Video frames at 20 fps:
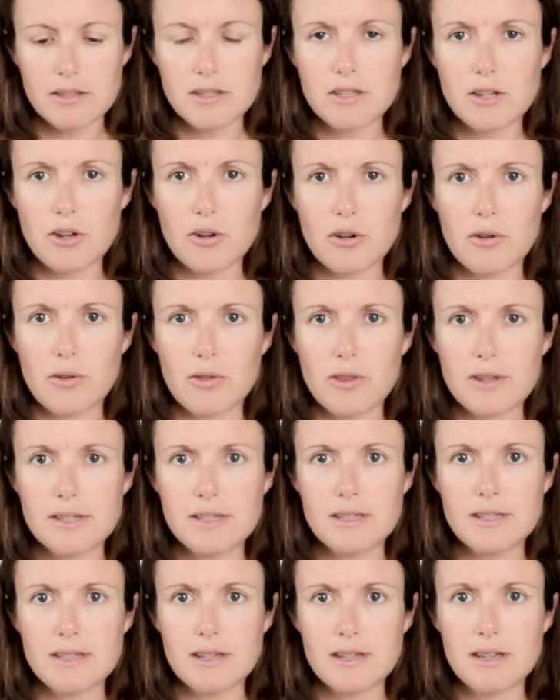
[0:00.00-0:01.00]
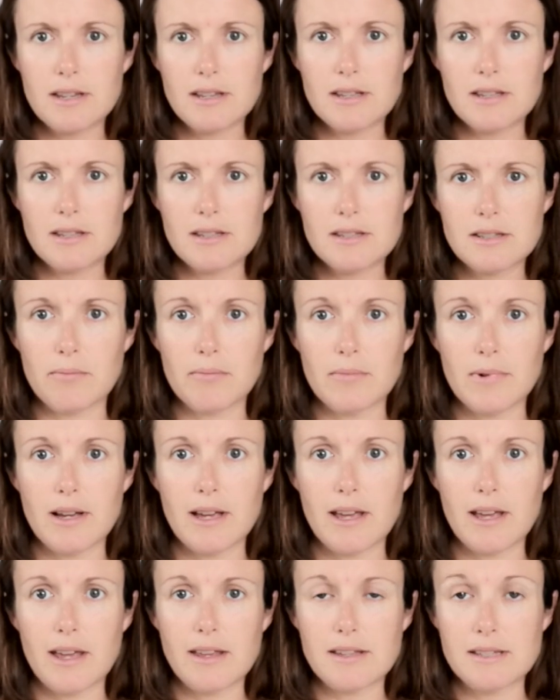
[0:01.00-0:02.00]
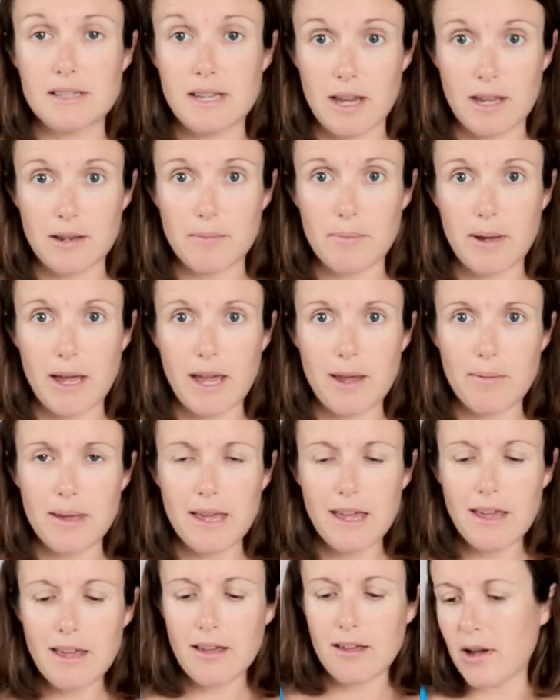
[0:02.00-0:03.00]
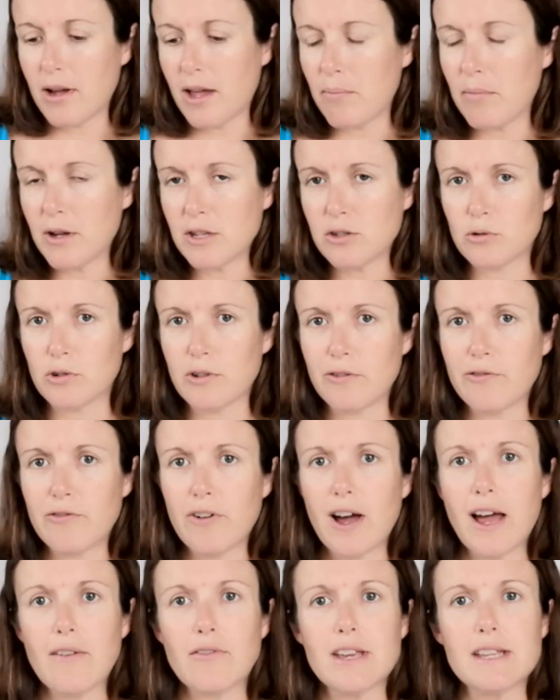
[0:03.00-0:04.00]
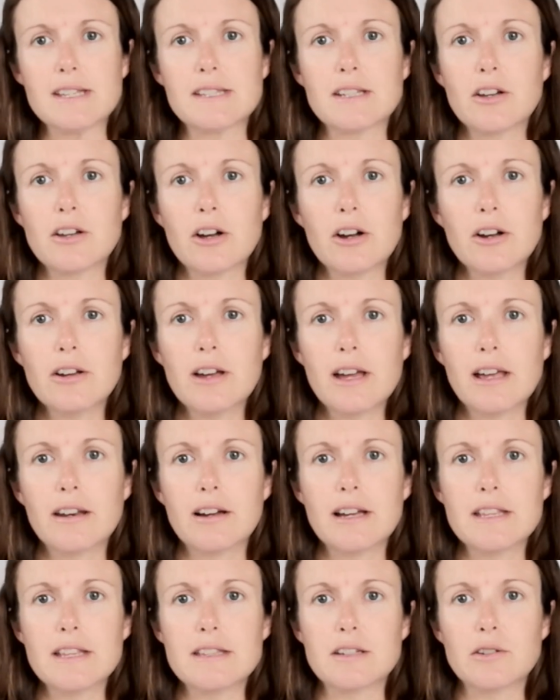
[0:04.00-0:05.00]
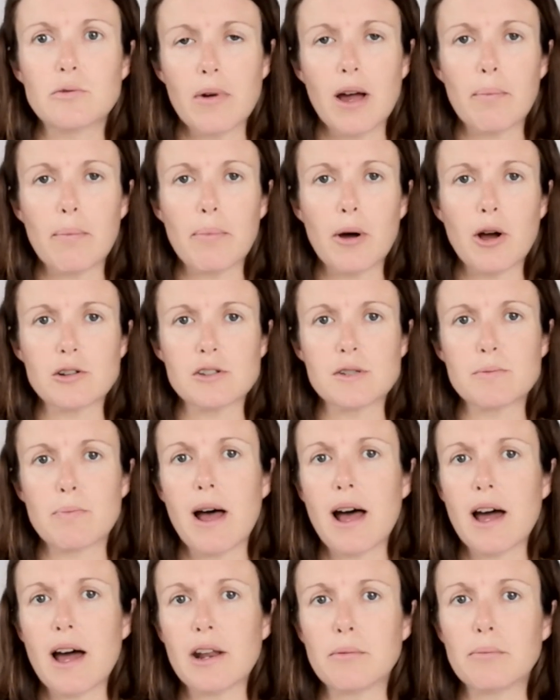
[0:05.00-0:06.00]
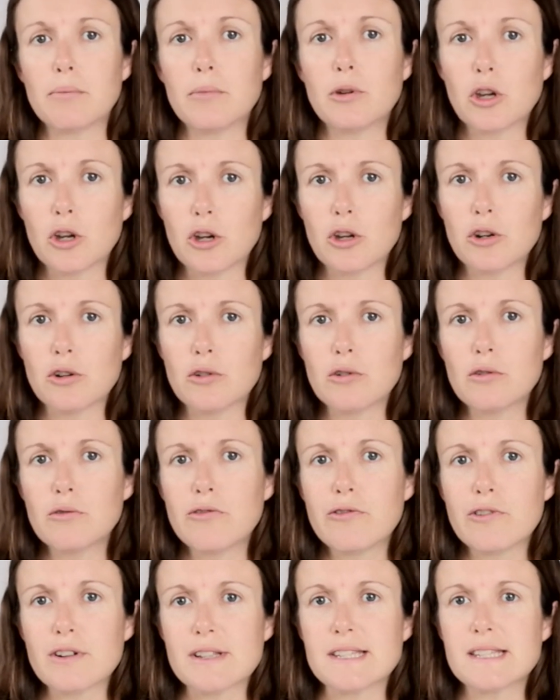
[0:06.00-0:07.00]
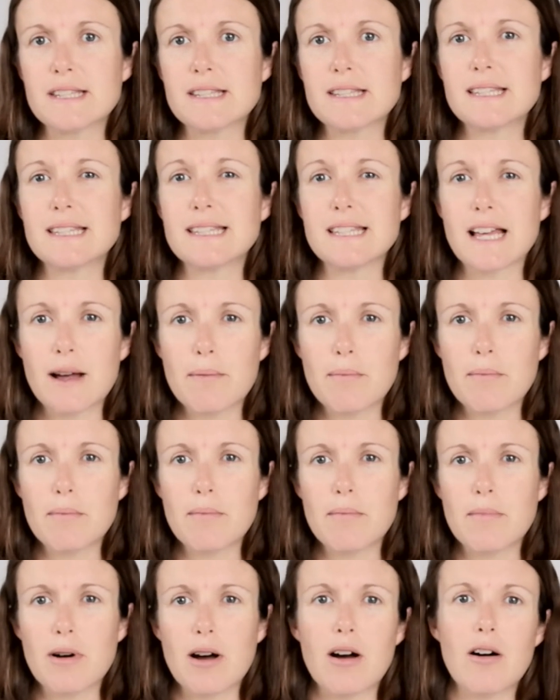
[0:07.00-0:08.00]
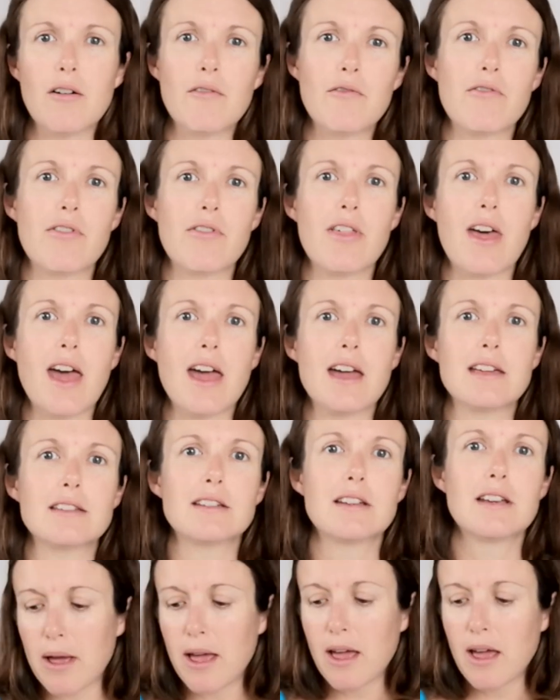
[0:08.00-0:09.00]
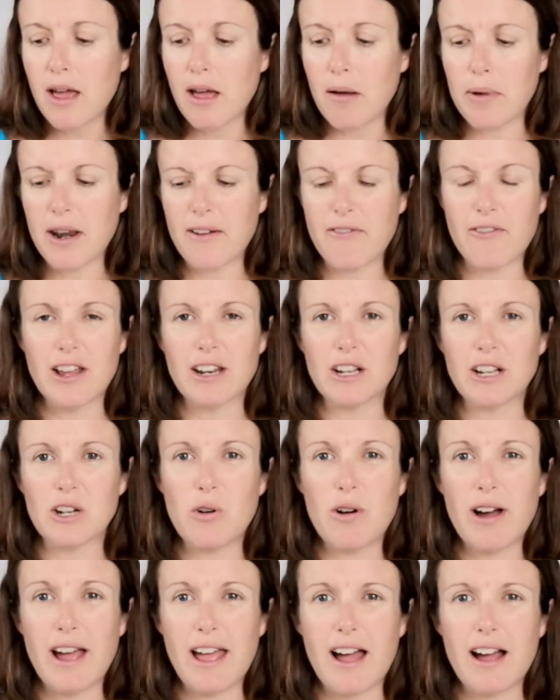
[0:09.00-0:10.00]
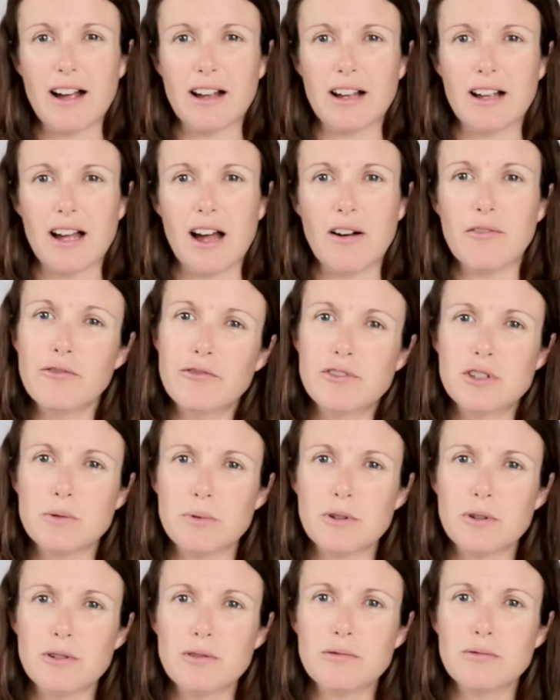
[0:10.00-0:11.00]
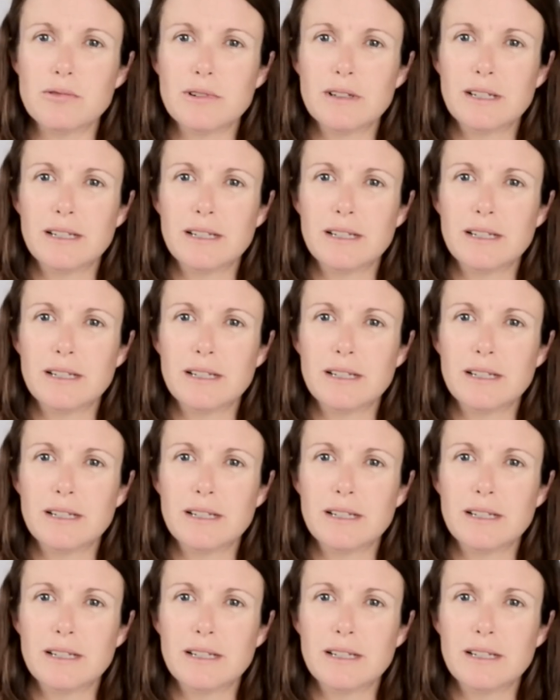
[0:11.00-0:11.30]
So this is my second baby. I had my daughter 5 years ago and I did a postpartum girdle for some of that, but I found it quite uncomfortable,